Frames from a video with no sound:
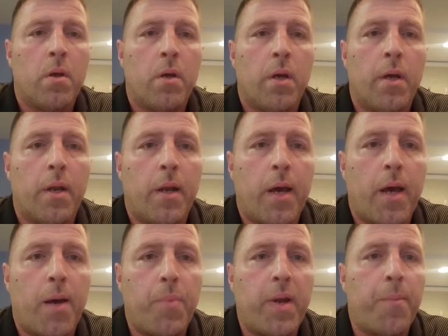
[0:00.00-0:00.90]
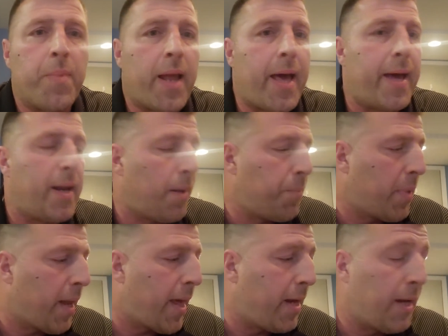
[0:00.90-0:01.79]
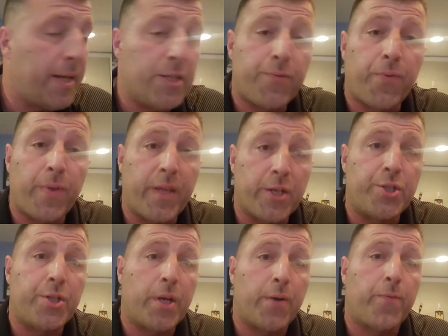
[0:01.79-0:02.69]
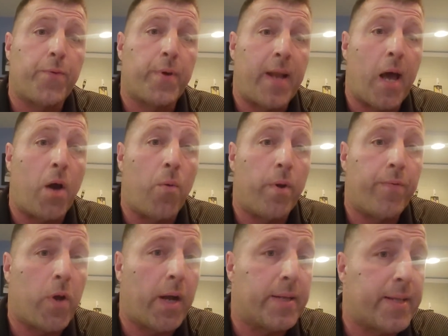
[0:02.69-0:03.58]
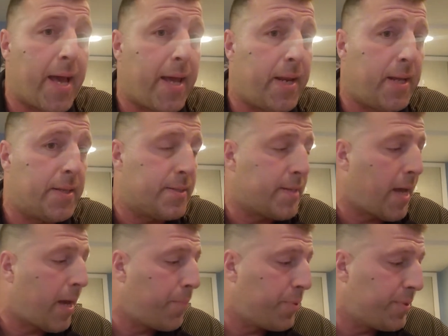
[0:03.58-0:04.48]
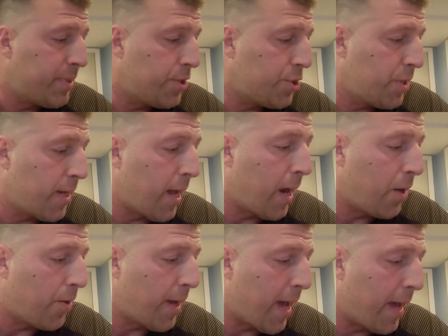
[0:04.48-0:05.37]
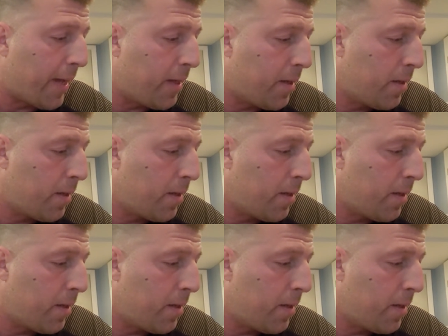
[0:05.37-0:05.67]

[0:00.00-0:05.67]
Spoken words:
And but I'm glad at least for this year, for now, we've got that inside position ironed out.